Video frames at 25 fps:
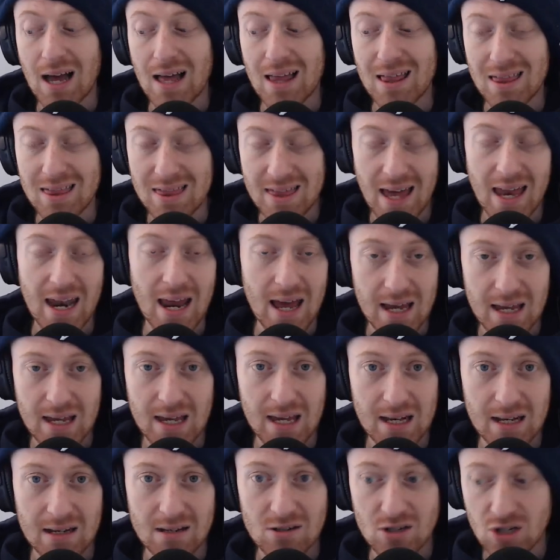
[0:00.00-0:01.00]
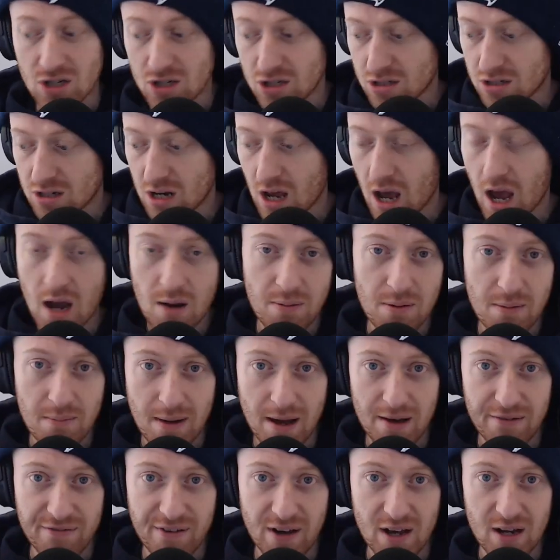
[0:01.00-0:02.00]
then I can just open
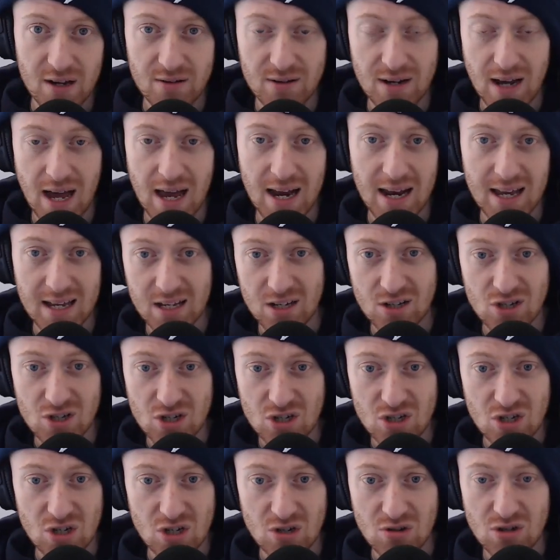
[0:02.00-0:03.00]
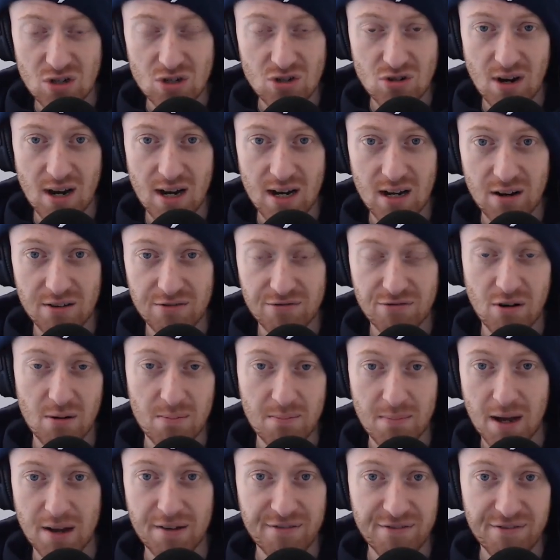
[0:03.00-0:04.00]
my phone and I can just do the trade from
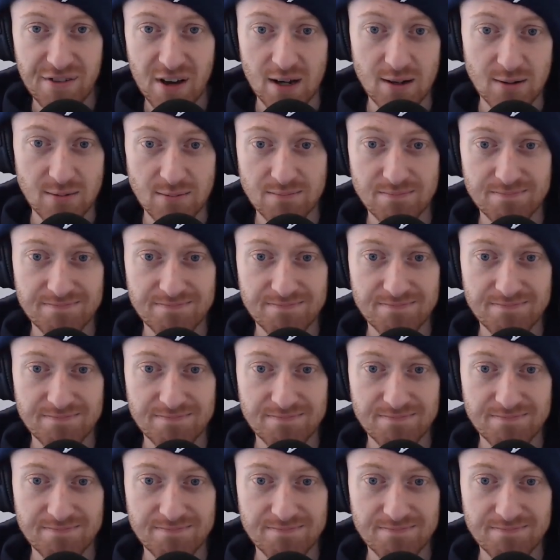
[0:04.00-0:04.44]
my phone.